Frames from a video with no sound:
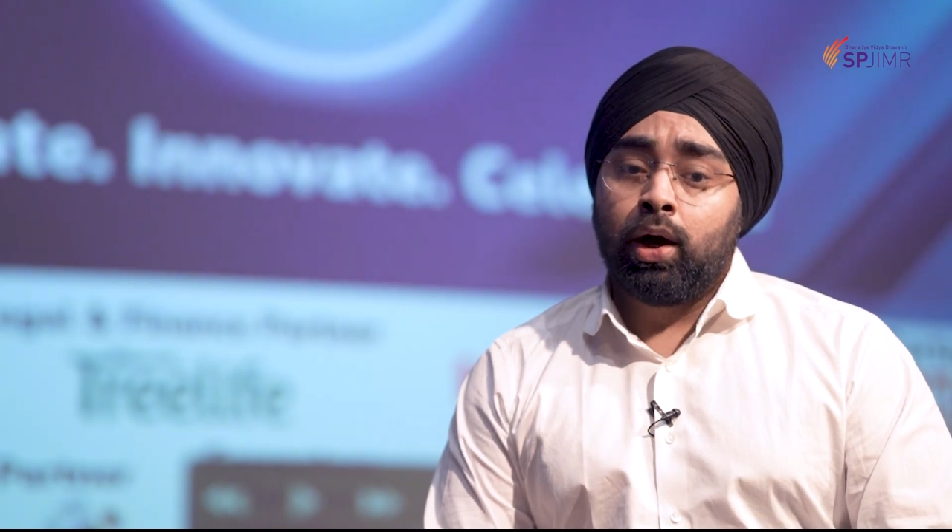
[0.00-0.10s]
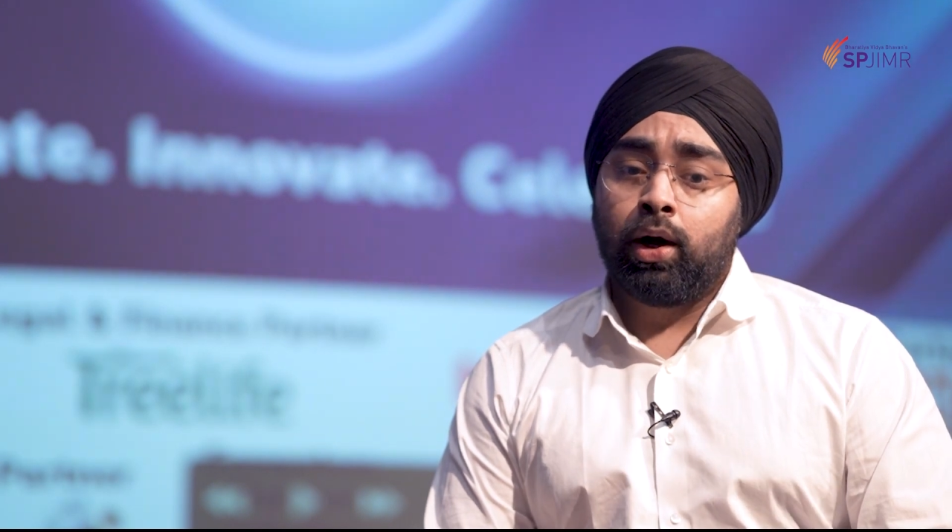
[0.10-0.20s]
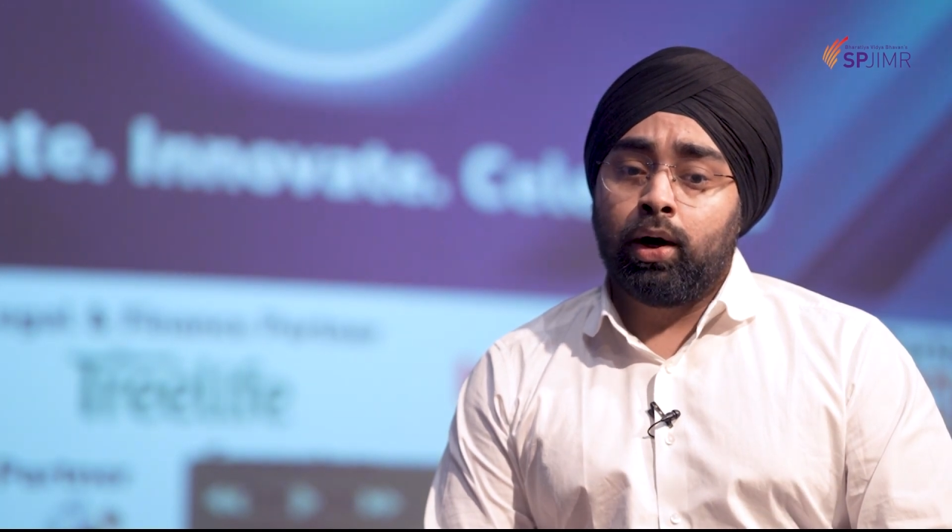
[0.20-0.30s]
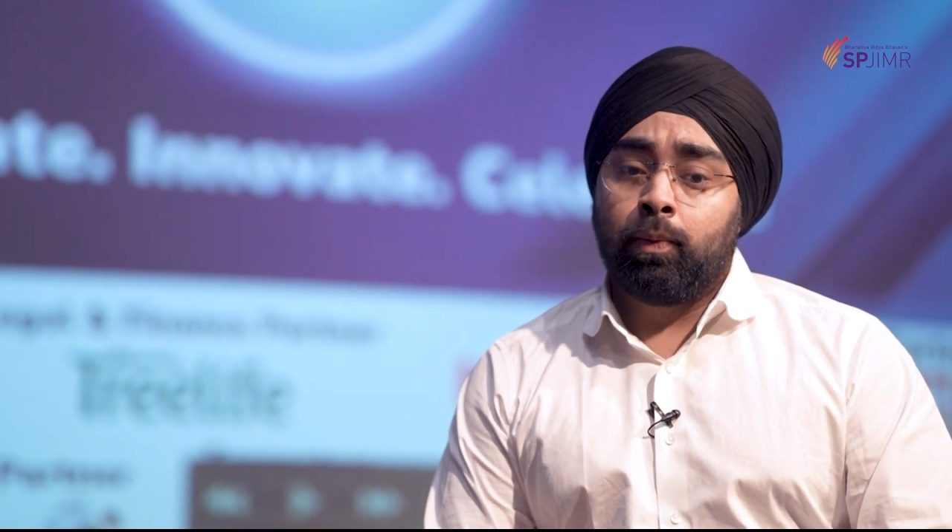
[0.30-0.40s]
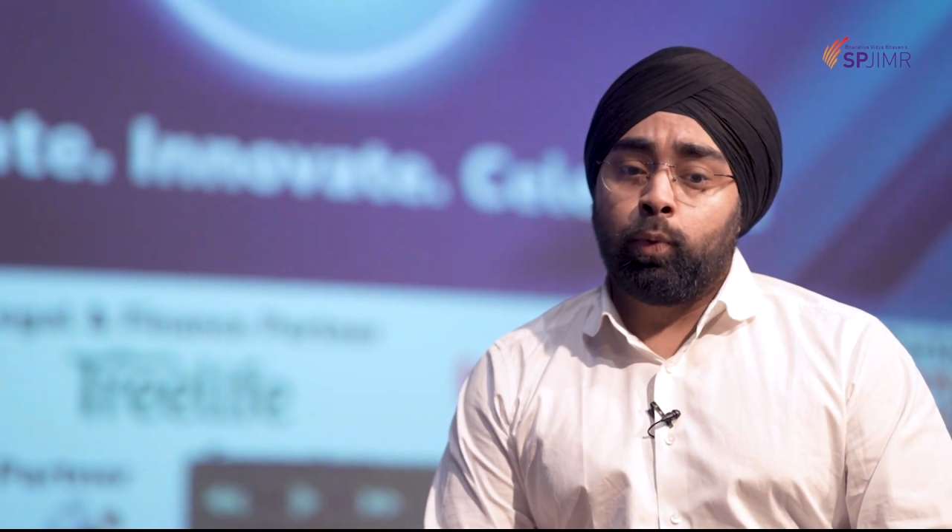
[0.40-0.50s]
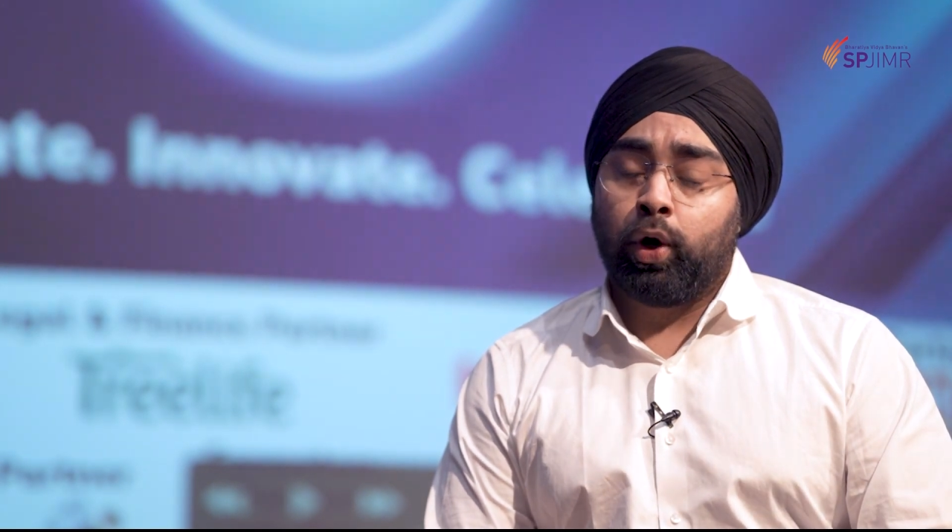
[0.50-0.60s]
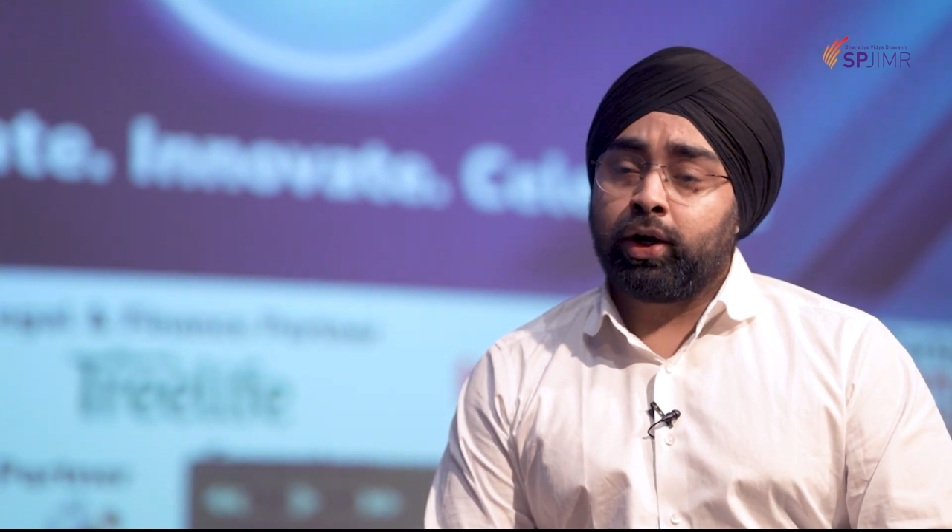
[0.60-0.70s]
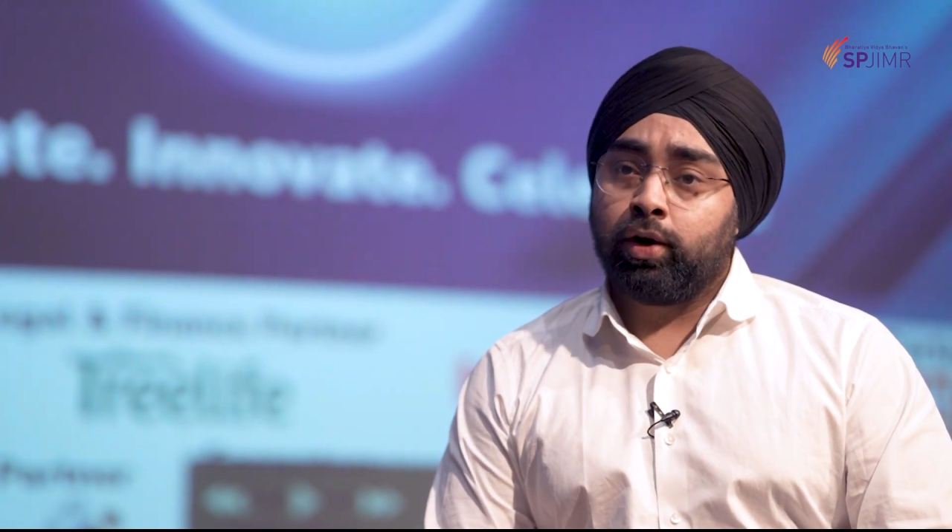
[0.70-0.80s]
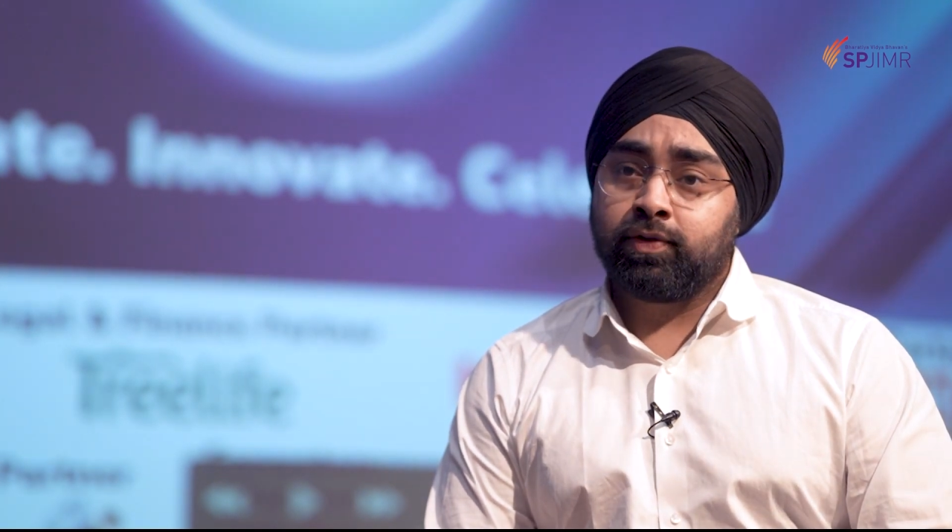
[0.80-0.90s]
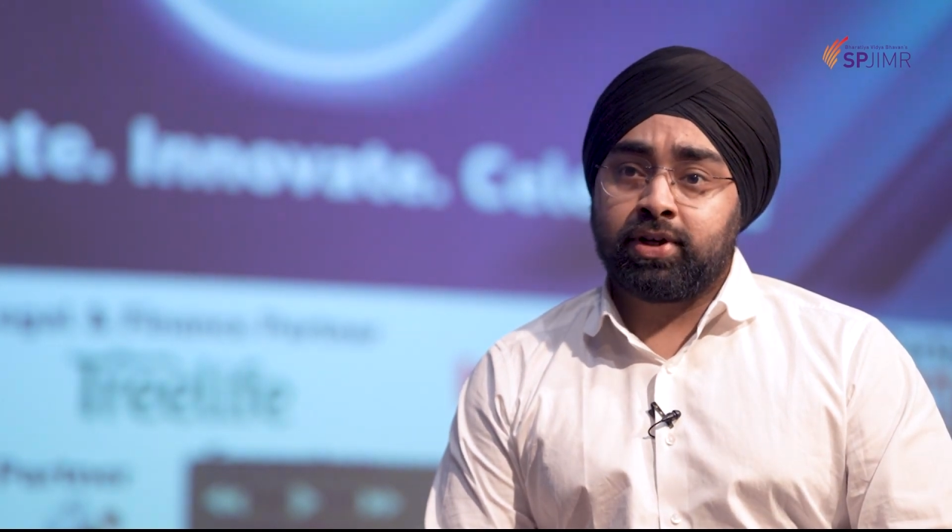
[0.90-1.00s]
uh, what
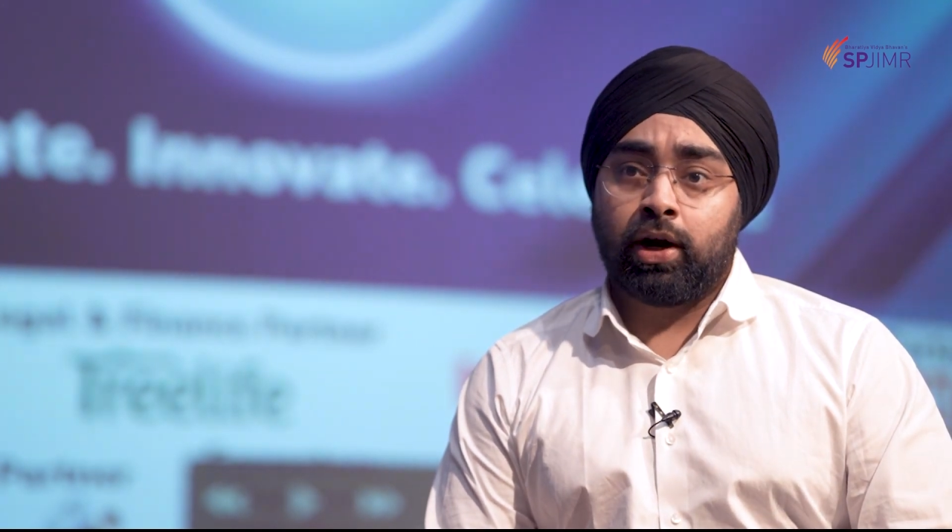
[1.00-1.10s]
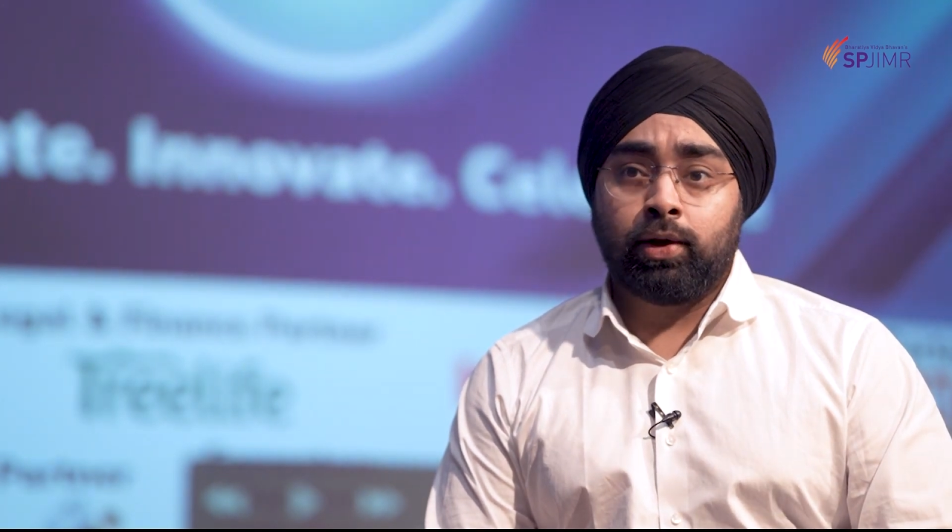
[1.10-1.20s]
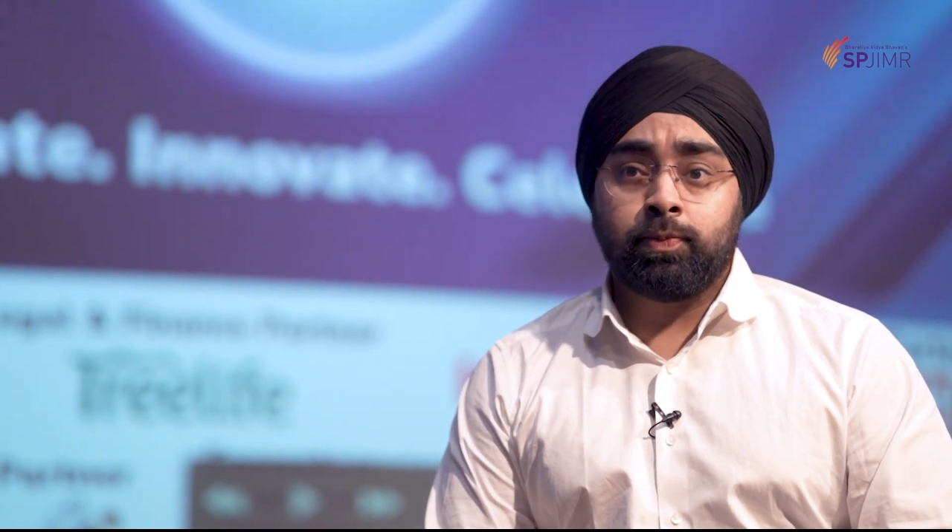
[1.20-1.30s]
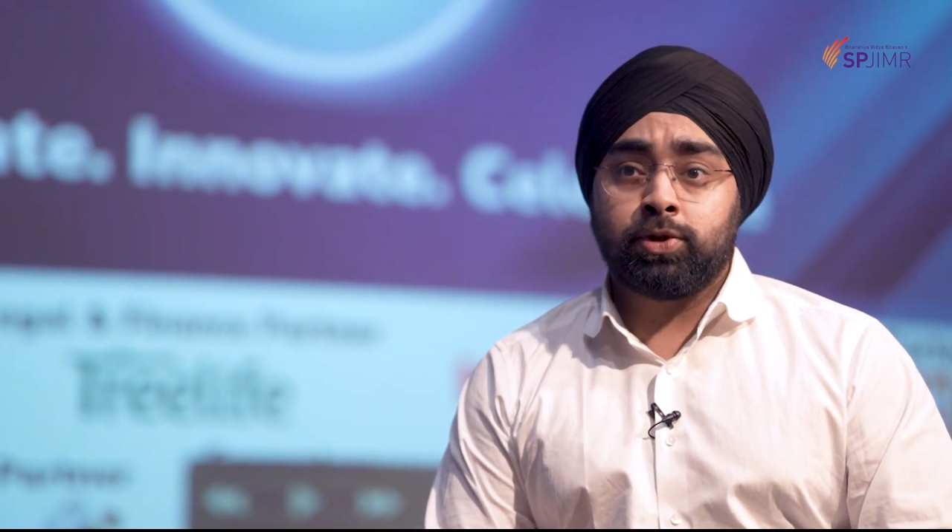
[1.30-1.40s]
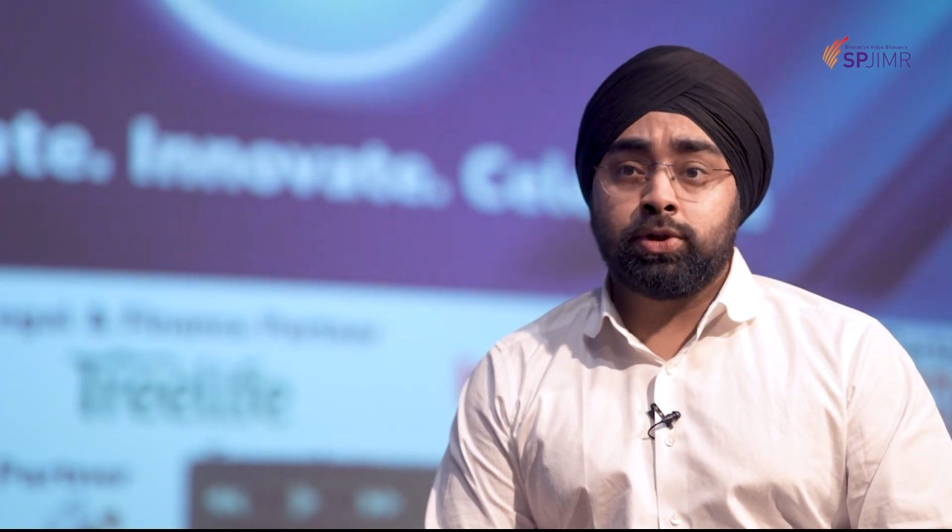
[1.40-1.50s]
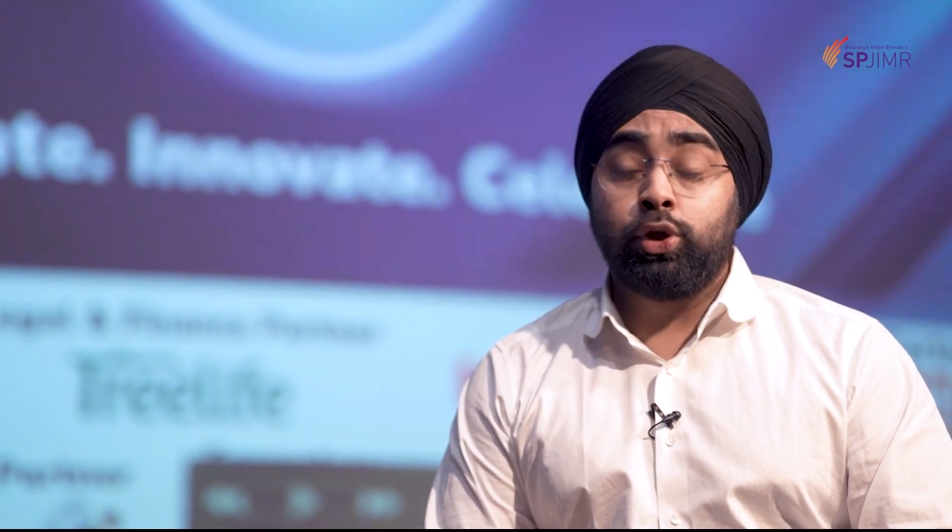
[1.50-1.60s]
kind of startups,